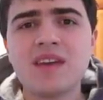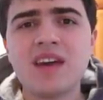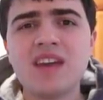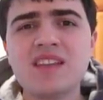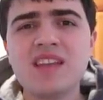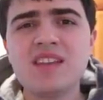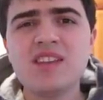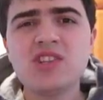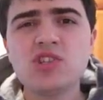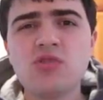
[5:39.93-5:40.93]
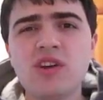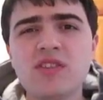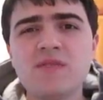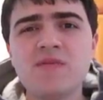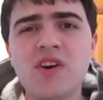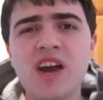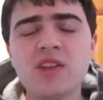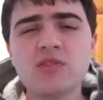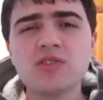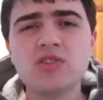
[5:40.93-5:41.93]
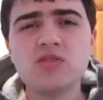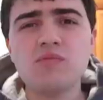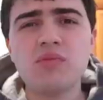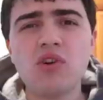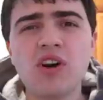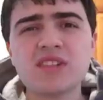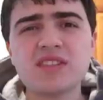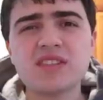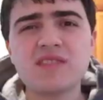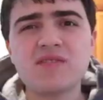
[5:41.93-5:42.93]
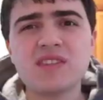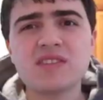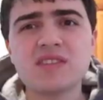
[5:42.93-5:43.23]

I didn't enjoy the final two bosses of